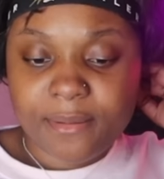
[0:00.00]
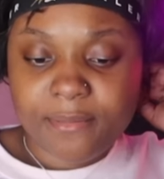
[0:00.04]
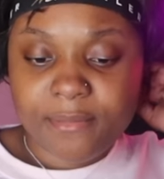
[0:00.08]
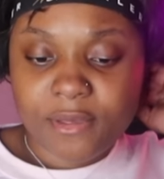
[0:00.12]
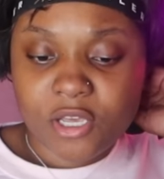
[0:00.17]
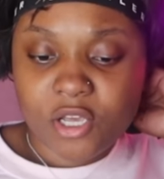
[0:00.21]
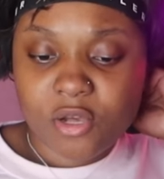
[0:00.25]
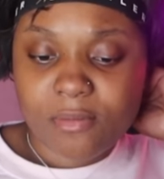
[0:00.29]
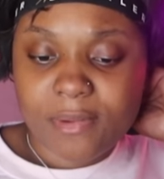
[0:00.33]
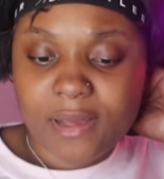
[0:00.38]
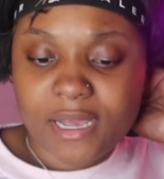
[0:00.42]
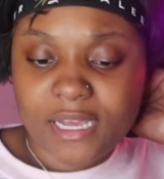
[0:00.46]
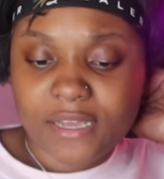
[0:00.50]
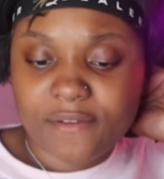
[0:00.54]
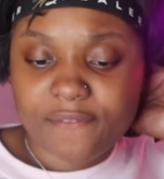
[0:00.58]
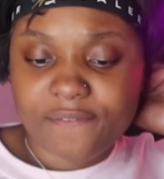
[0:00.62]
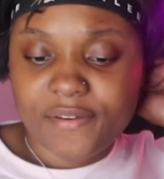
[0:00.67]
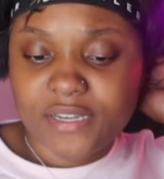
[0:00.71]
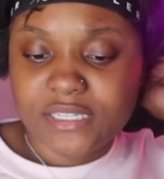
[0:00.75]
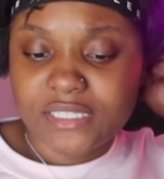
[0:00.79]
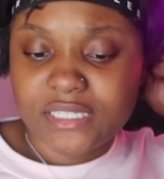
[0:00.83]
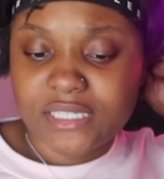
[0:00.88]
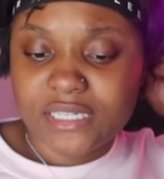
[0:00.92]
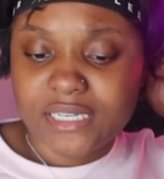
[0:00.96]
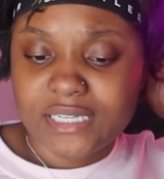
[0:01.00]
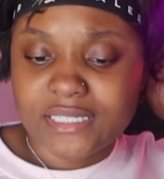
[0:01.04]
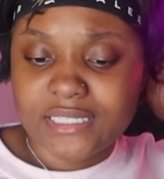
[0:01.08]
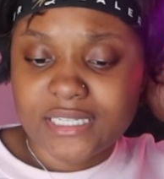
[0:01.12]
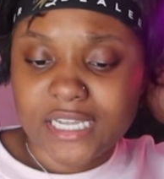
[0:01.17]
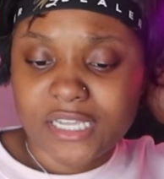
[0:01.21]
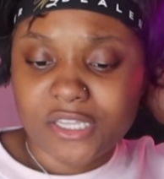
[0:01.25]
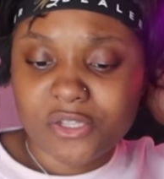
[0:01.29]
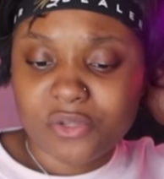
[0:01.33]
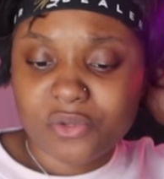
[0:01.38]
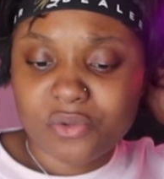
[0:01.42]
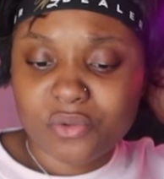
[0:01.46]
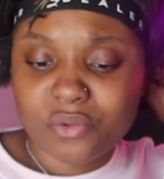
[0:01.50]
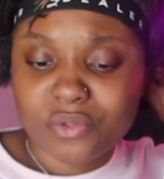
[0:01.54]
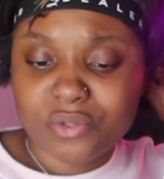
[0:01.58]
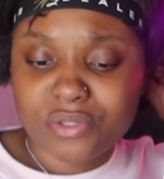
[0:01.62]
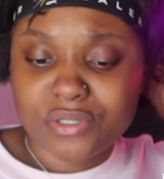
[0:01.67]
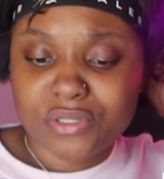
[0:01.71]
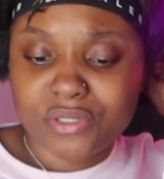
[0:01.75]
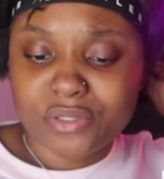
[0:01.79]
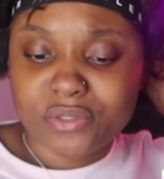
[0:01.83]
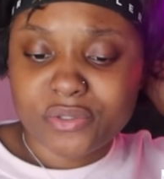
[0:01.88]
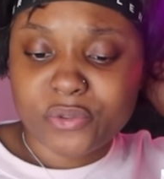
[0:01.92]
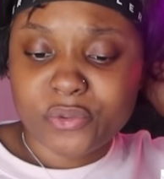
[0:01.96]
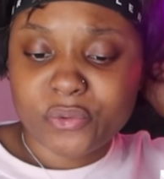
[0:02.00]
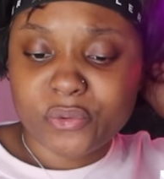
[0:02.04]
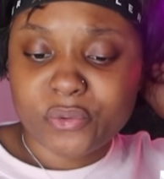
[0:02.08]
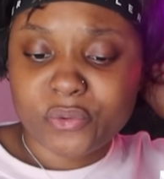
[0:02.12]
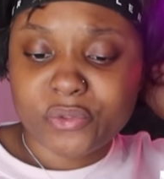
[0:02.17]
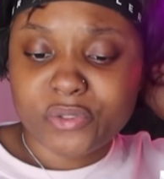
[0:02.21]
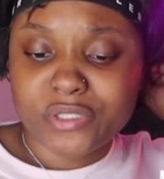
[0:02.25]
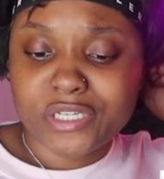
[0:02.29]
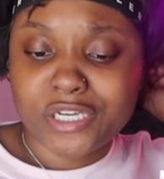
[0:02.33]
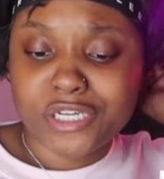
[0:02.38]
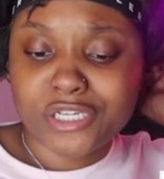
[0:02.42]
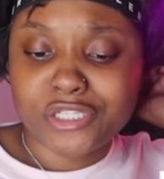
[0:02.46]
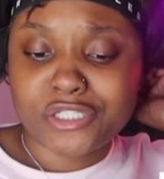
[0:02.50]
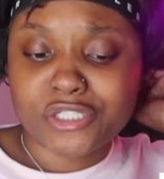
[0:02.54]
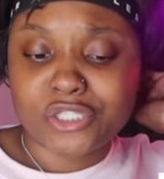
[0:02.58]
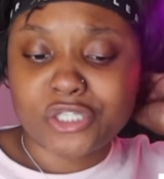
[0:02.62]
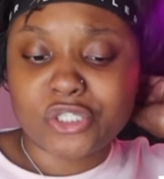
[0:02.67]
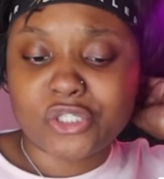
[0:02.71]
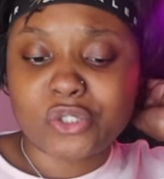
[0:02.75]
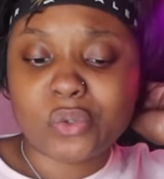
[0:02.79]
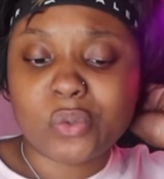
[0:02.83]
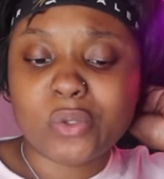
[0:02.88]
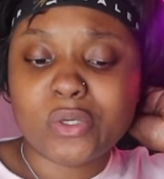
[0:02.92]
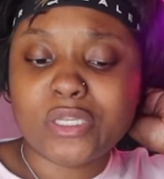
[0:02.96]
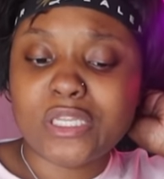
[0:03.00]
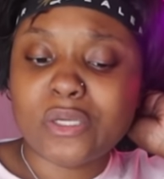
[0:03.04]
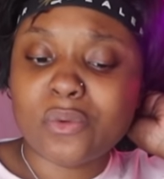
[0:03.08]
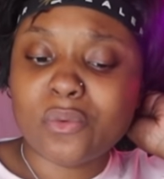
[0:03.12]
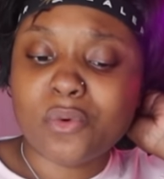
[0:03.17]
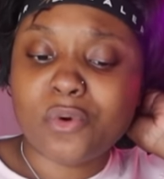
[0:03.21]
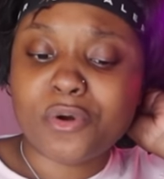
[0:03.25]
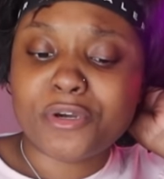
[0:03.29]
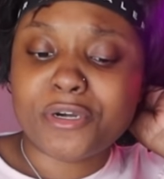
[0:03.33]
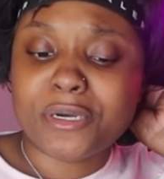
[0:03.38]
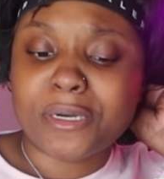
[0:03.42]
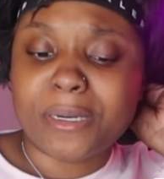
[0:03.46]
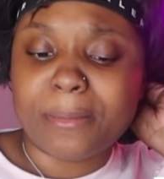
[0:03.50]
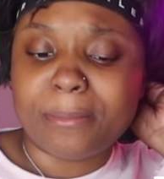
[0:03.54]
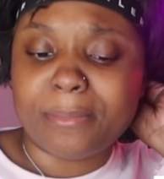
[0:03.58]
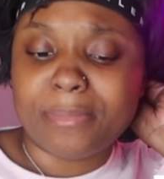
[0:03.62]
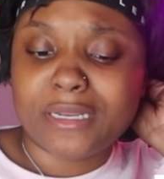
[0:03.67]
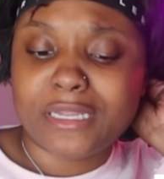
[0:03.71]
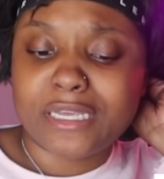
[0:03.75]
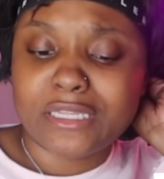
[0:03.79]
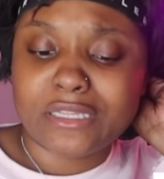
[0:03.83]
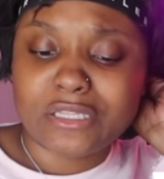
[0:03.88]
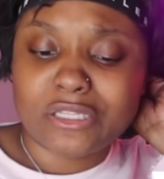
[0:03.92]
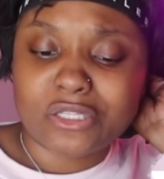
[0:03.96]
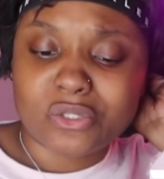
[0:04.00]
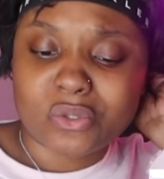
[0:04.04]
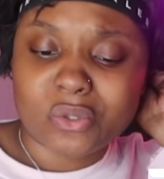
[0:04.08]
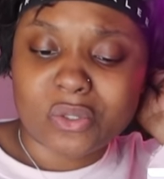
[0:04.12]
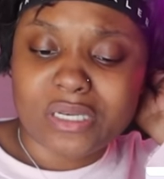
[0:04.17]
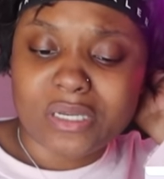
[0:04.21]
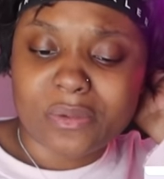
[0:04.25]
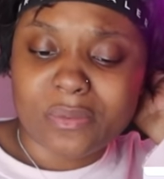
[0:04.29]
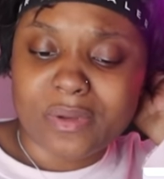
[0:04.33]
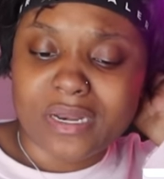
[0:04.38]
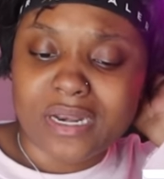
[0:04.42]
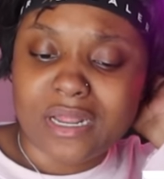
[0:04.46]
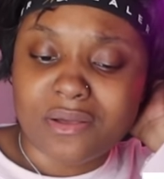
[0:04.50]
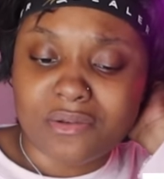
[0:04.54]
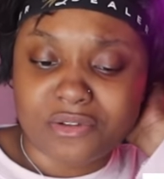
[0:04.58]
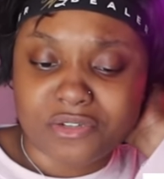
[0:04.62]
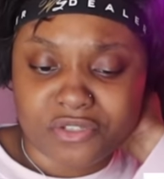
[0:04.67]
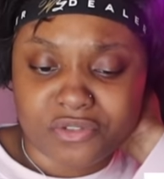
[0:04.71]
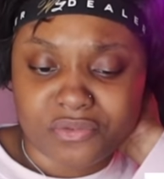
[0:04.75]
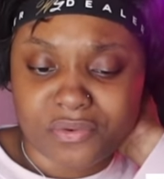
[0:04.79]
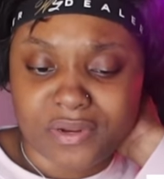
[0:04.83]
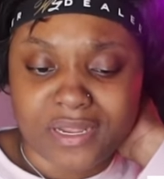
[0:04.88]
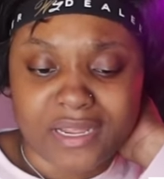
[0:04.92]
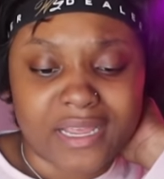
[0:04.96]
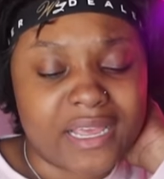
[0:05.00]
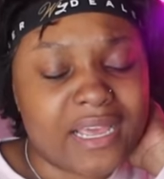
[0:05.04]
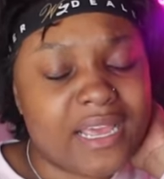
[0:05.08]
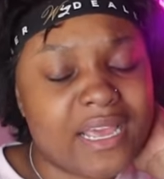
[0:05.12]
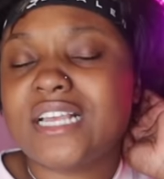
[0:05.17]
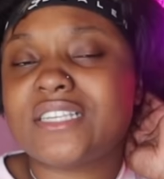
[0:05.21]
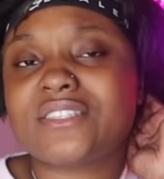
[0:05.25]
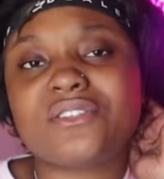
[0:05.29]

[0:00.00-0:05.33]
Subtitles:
Hey, Mango, my confession is I used to touch the toilet water and play in the toilet when I was 3.